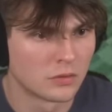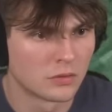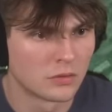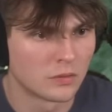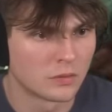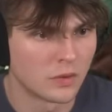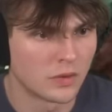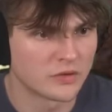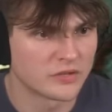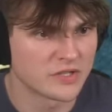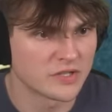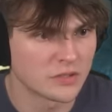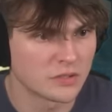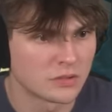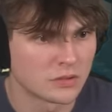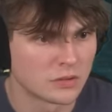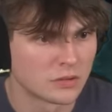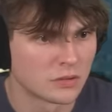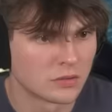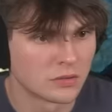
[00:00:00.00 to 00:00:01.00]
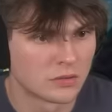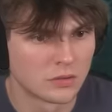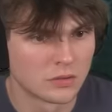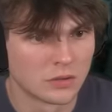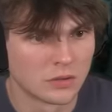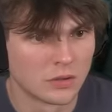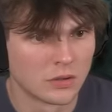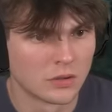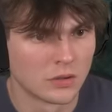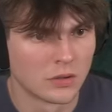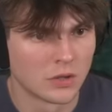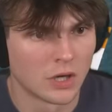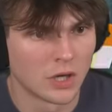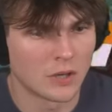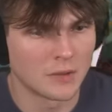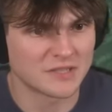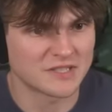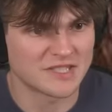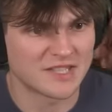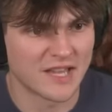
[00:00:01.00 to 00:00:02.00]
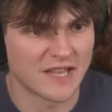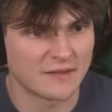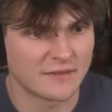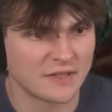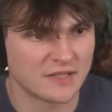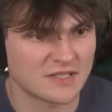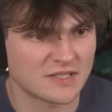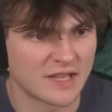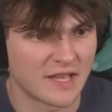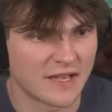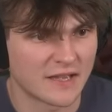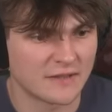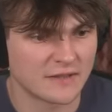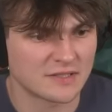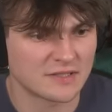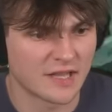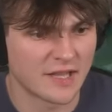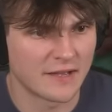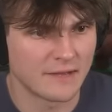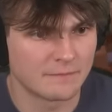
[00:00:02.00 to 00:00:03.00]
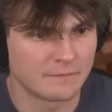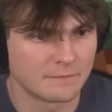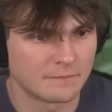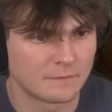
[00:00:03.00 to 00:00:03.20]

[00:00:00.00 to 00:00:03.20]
Where is it? Oh, it's that! It's that! It's that!